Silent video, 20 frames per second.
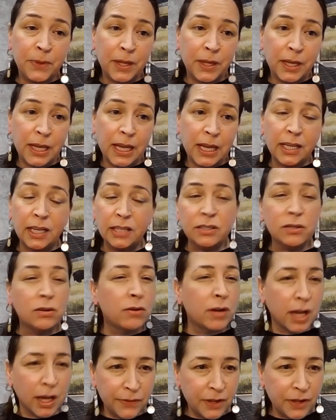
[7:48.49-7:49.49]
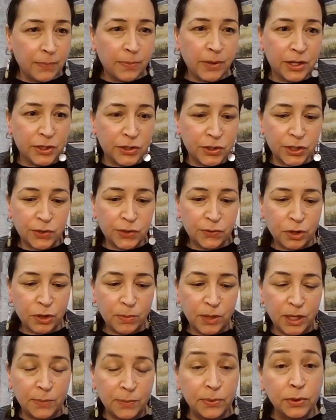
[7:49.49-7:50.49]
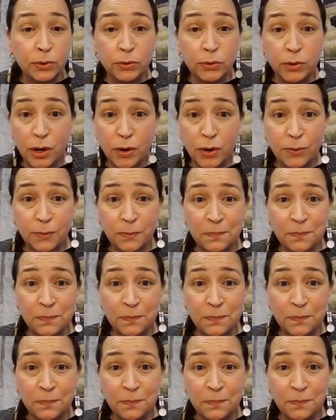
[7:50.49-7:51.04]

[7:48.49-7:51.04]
And I don't have that patience for the people who know.